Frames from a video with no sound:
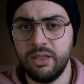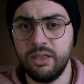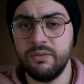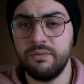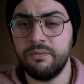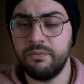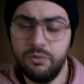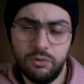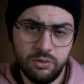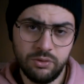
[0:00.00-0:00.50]
the
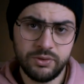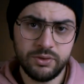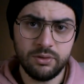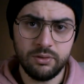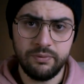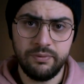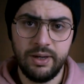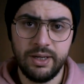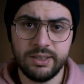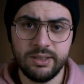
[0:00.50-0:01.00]
full
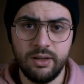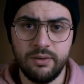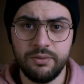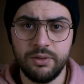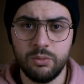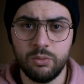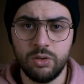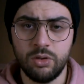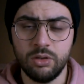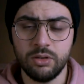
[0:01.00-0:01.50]
surface of the
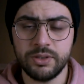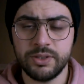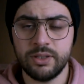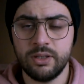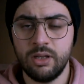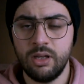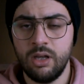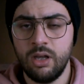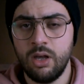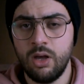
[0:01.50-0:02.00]
walls,
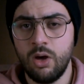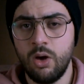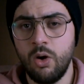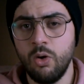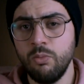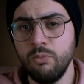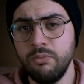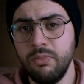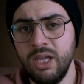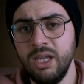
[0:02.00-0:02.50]
or
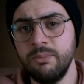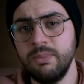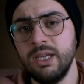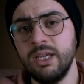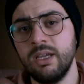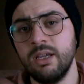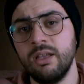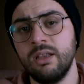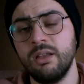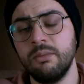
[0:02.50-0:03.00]
maybe
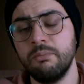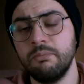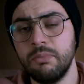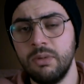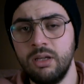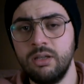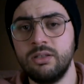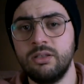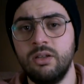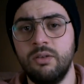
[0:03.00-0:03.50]
the
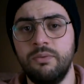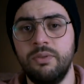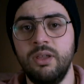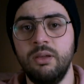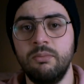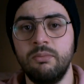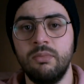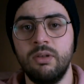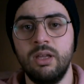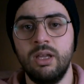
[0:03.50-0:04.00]
most of
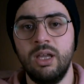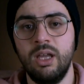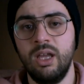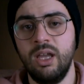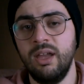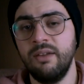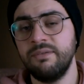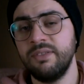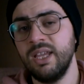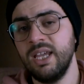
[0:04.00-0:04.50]
them
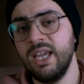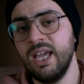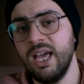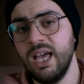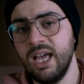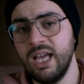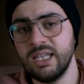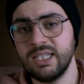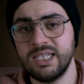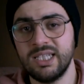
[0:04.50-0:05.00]
if they
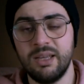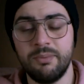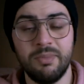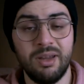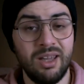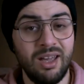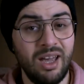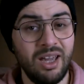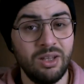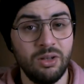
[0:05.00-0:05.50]
had some
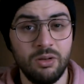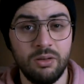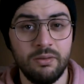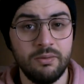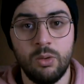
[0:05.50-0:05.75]
kind of